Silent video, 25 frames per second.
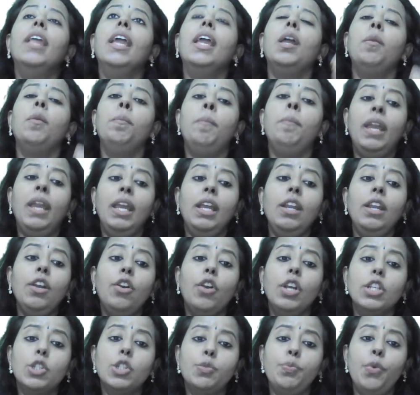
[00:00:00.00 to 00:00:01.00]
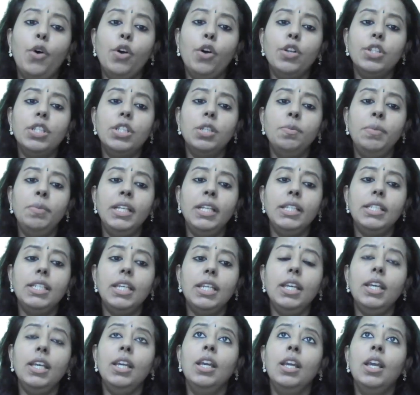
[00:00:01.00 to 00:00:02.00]
Their main
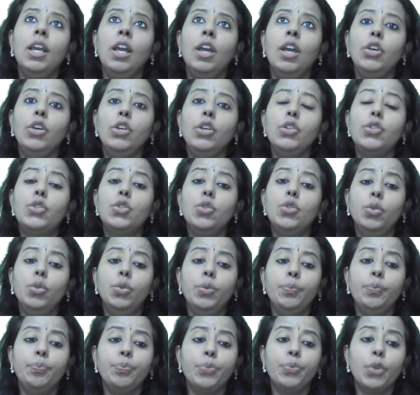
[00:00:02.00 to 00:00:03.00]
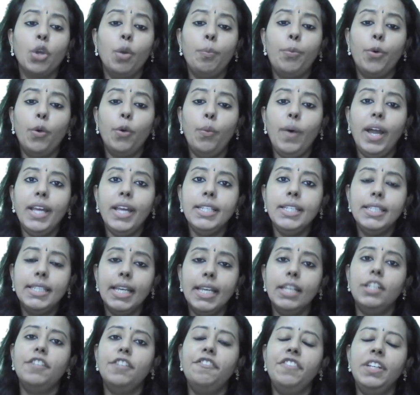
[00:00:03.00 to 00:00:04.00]
responsibility is to provide
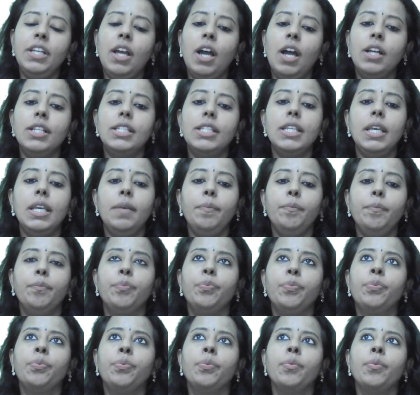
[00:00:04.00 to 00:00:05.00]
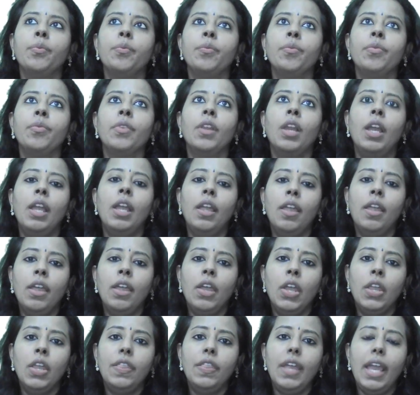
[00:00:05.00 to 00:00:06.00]
debt financing,
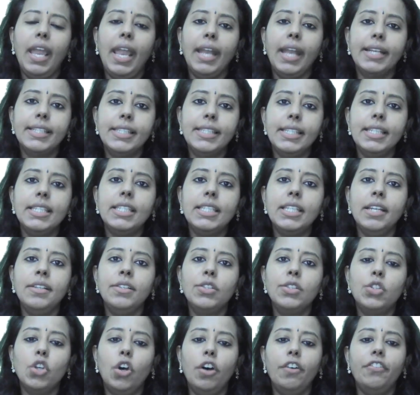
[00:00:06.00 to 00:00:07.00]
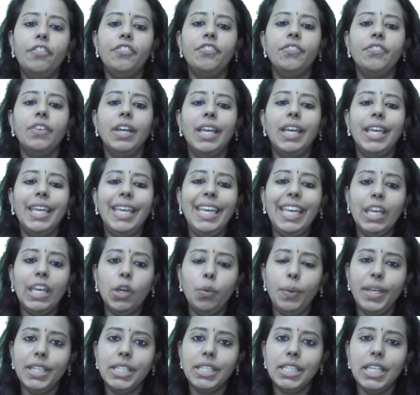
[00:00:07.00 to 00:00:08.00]
the existence of
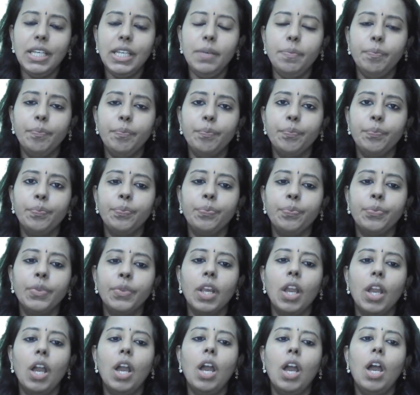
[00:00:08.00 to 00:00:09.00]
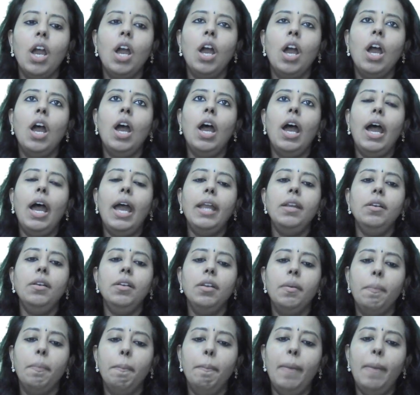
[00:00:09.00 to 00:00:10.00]
equity,
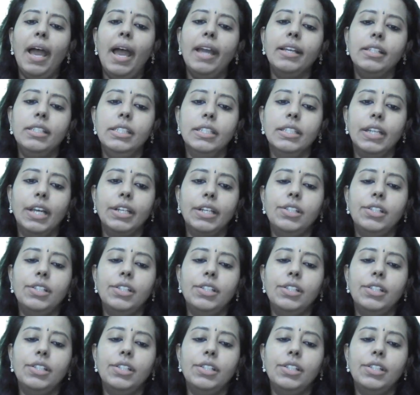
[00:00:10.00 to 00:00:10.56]
and bank